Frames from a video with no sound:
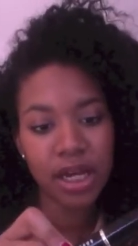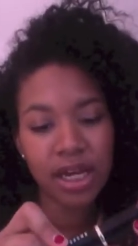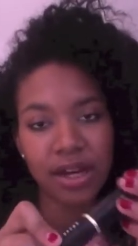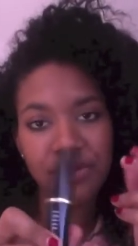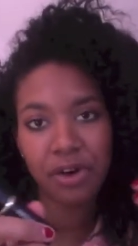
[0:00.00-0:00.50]

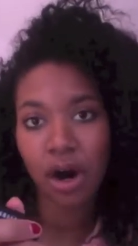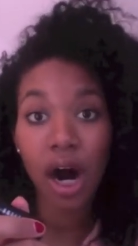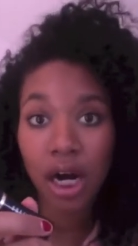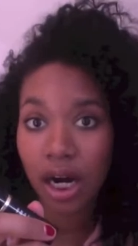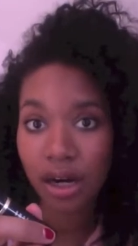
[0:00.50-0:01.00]
if you're a
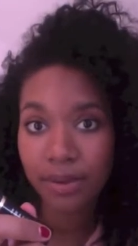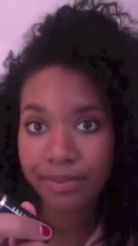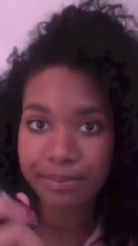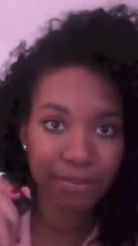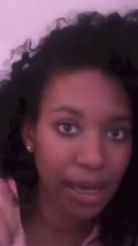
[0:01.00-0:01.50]
hugger,
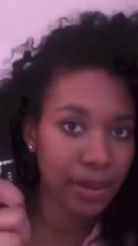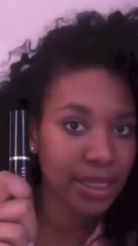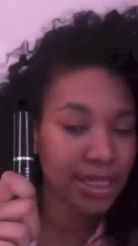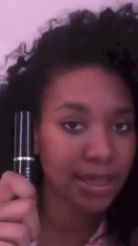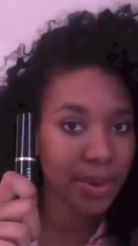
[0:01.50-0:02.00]
maybe
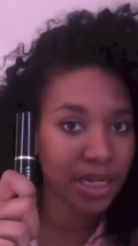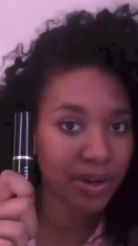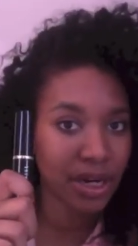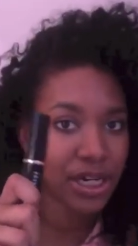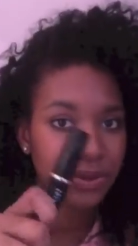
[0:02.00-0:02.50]
this isn't the best
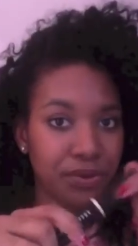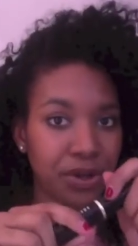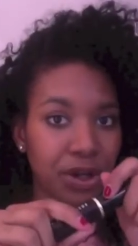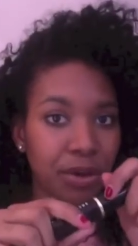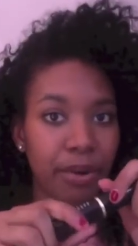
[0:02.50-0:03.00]
foundation for
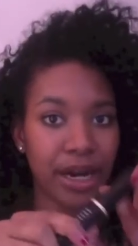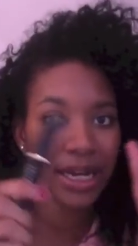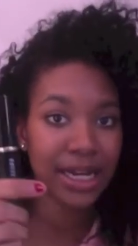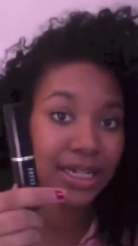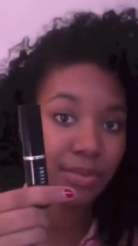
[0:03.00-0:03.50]
you, but
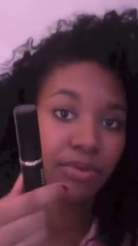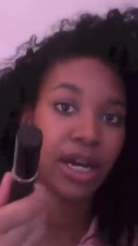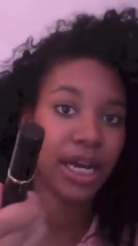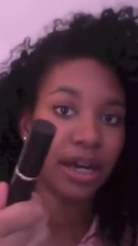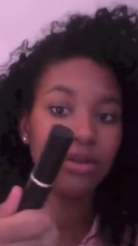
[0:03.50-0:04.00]
it is
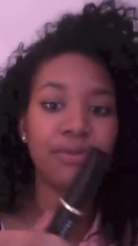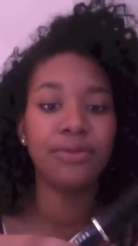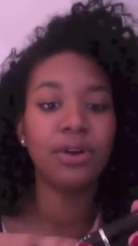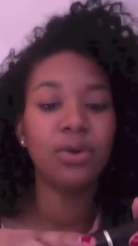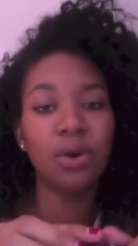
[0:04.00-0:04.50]
brilliant
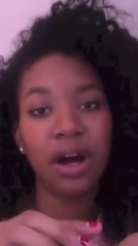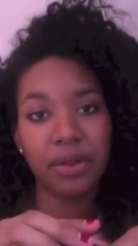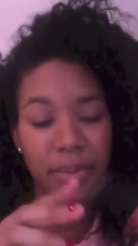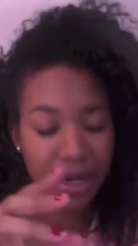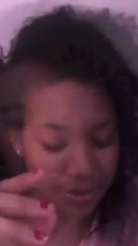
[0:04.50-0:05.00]
for all
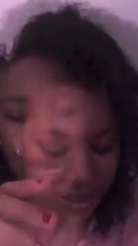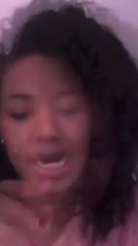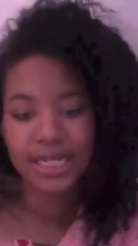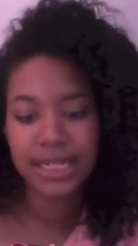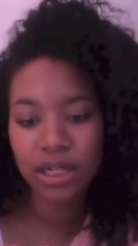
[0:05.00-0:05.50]
other purposes.
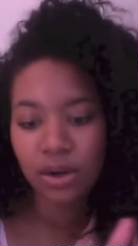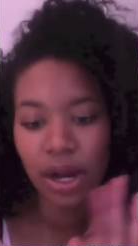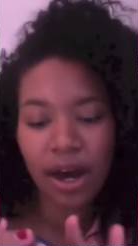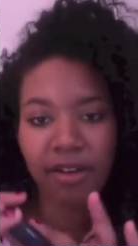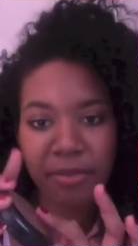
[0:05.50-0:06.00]
I still
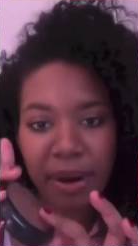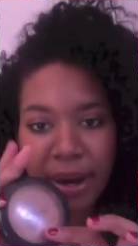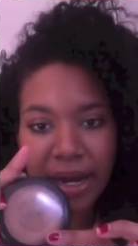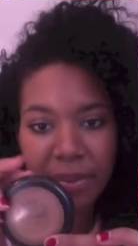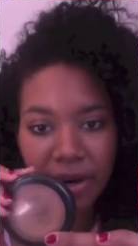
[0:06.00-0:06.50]
love my
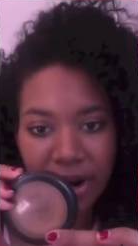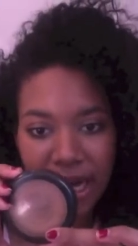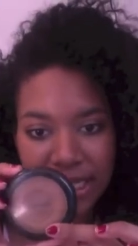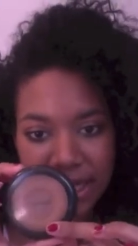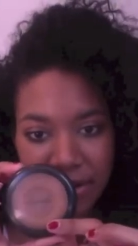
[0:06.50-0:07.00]
MAC
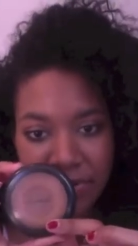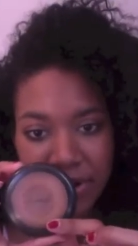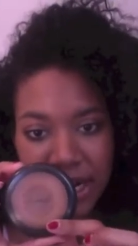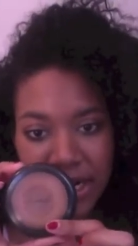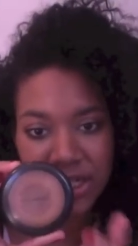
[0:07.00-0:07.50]
Mineralized Skin
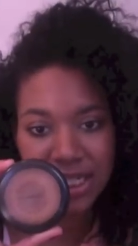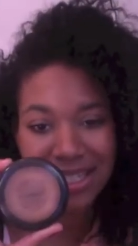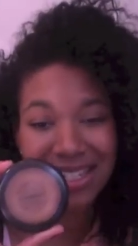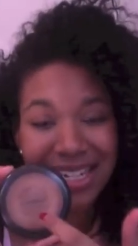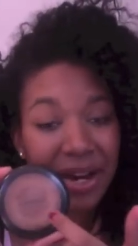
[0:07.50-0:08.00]
Finish. This is
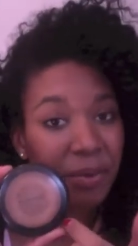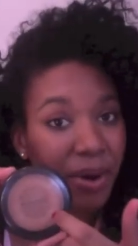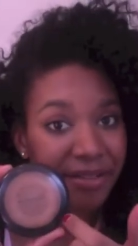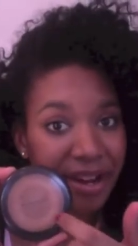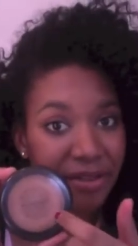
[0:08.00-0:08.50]
the second
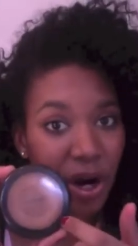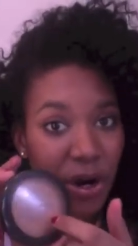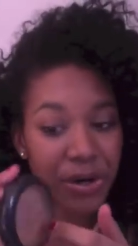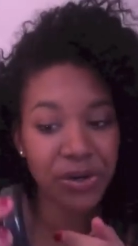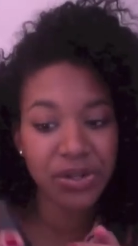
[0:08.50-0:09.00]
one I've ever
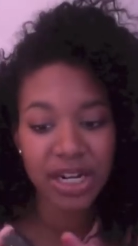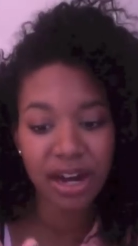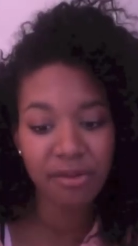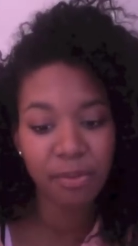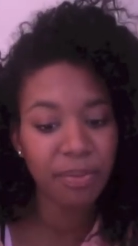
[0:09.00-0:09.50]
owned, and
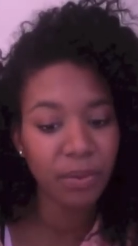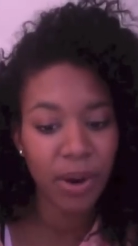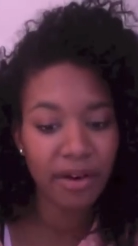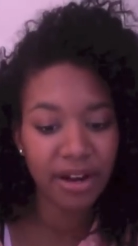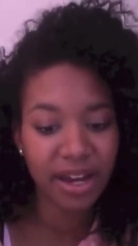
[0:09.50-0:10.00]
I've been
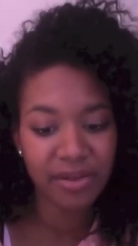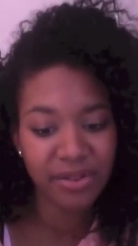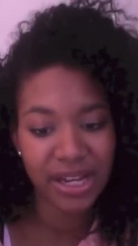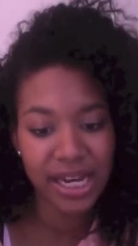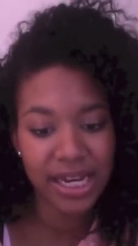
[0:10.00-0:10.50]
wearing it
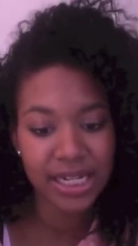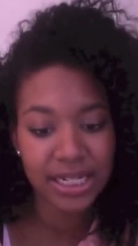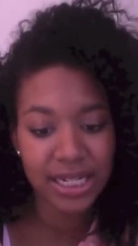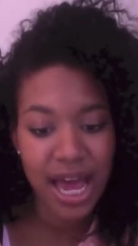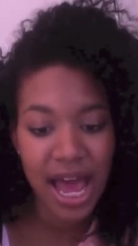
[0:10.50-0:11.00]
for years,